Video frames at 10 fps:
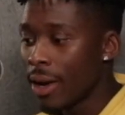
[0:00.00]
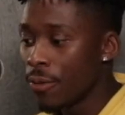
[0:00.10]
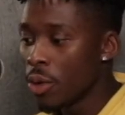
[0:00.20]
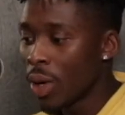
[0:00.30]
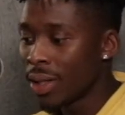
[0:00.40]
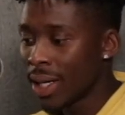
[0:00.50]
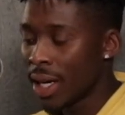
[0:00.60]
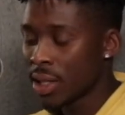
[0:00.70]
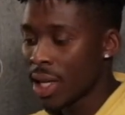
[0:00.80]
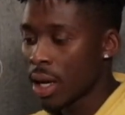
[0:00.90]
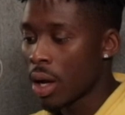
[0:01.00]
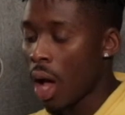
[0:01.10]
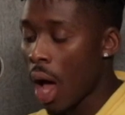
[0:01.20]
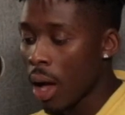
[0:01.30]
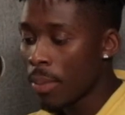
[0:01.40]
Everyone there. It's like a
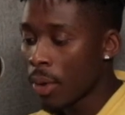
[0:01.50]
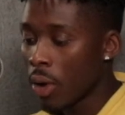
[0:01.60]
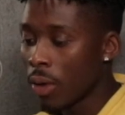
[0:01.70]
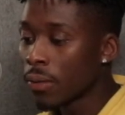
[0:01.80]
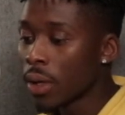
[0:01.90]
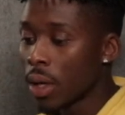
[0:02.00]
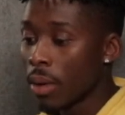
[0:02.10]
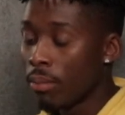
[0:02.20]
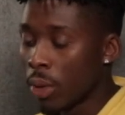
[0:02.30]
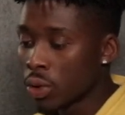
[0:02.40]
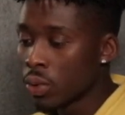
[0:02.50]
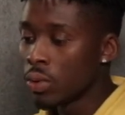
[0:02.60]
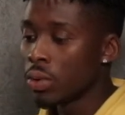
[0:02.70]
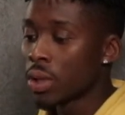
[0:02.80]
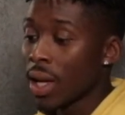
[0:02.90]
hub of
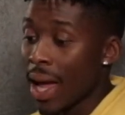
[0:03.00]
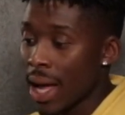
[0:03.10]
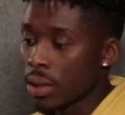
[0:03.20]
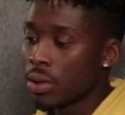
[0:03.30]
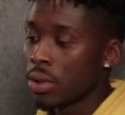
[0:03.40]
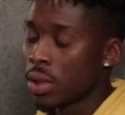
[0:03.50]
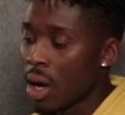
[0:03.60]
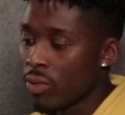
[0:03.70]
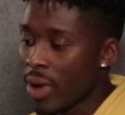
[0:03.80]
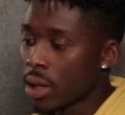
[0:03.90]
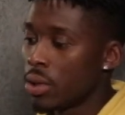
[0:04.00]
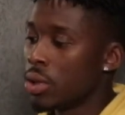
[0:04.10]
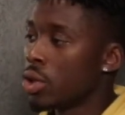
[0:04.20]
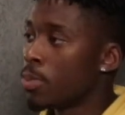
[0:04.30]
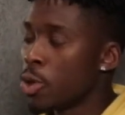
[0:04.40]
models, actors,
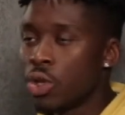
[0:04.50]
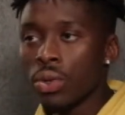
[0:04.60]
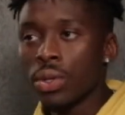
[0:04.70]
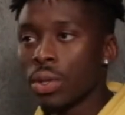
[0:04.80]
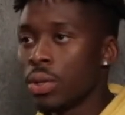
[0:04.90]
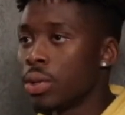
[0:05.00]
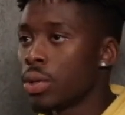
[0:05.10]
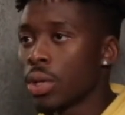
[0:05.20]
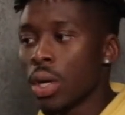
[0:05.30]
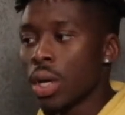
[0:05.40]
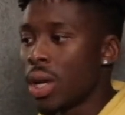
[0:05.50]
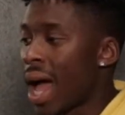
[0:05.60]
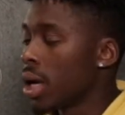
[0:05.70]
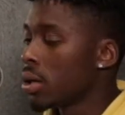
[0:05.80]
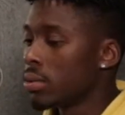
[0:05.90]
directors, producers,
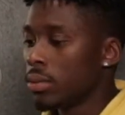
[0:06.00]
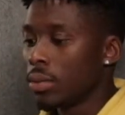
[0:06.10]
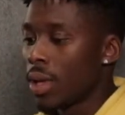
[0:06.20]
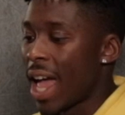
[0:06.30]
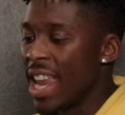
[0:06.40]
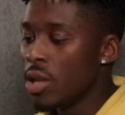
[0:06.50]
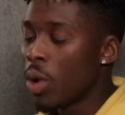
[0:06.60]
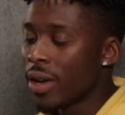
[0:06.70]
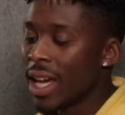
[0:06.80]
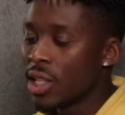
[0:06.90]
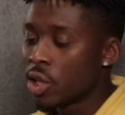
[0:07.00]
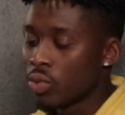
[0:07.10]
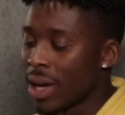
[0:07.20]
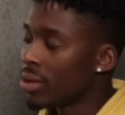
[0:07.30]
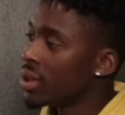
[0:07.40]
like anyone that is
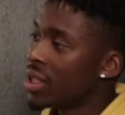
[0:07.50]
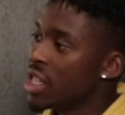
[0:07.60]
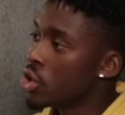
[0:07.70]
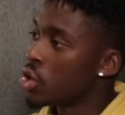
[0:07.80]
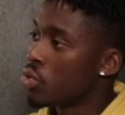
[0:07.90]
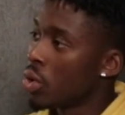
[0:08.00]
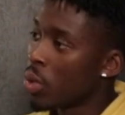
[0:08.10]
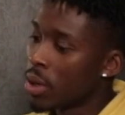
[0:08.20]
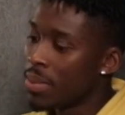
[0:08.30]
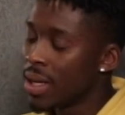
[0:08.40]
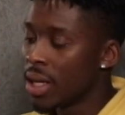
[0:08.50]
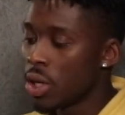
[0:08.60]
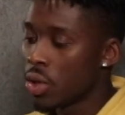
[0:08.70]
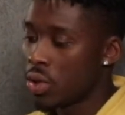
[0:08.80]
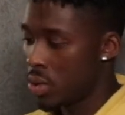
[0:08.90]
surrounded industry or want to be in the
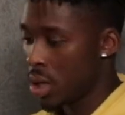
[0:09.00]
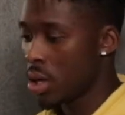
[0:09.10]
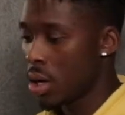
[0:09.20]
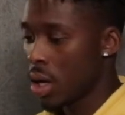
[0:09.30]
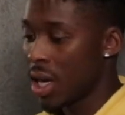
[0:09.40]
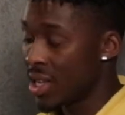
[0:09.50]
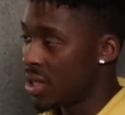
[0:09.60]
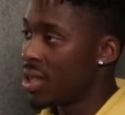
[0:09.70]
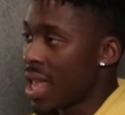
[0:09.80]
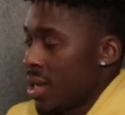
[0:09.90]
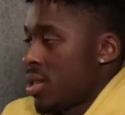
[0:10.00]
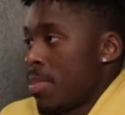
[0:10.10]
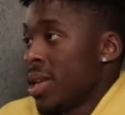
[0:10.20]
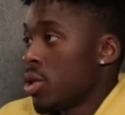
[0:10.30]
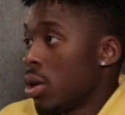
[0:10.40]
industry is that's the
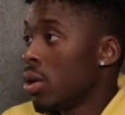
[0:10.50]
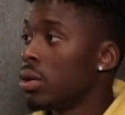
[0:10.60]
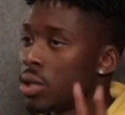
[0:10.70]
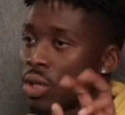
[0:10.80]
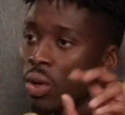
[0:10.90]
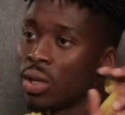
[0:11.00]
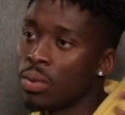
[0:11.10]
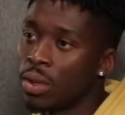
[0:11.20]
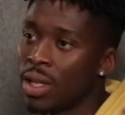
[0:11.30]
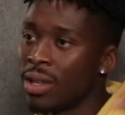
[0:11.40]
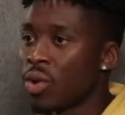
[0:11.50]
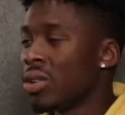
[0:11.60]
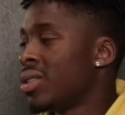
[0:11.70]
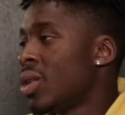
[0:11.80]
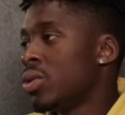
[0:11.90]
place to go because it's Hollywood and they've got
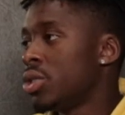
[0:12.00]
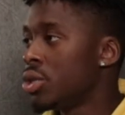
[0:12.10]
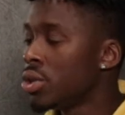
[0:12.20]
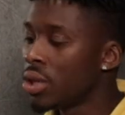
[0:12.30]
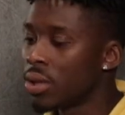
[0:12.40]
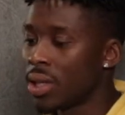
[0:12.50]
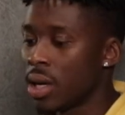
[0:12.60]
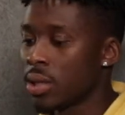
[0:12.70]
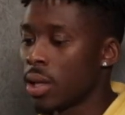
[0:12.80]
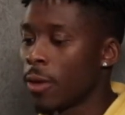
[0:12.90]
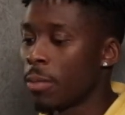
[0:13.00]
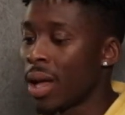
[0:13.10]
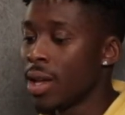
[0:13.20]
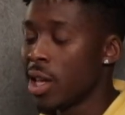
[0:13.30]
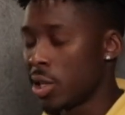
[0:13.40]
like all the studios there and stuff. But
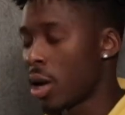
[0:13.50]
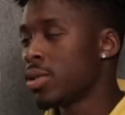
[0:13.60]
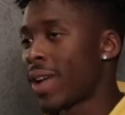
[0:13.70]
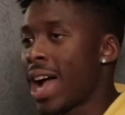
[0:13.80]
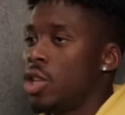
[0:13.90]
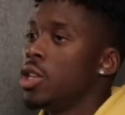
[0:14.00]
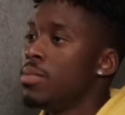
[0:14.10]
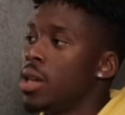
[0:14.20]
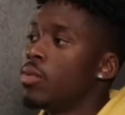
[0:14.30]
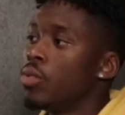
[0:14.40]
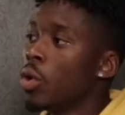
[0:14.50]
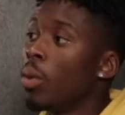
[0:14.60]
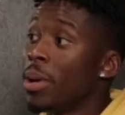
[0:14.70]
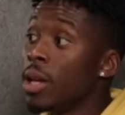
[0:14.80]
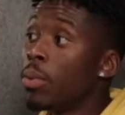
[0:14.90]
in terms of actually meeting real
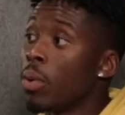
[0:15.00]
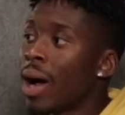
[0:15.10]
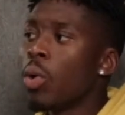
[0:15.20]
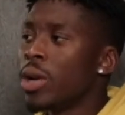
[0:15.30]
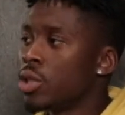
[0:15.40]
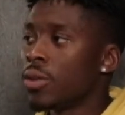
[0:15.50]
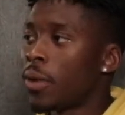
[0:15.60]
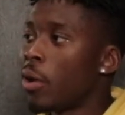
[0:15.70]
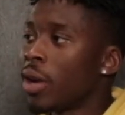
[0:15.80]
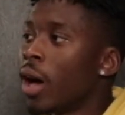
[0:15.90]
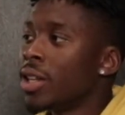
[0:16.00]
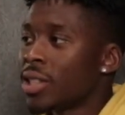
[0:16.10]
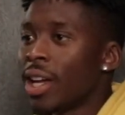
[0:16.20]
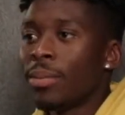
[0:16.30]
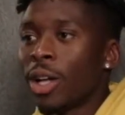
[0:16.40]
people, I always just felt there's
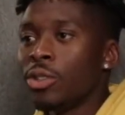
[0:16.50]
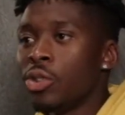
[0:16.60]
something about New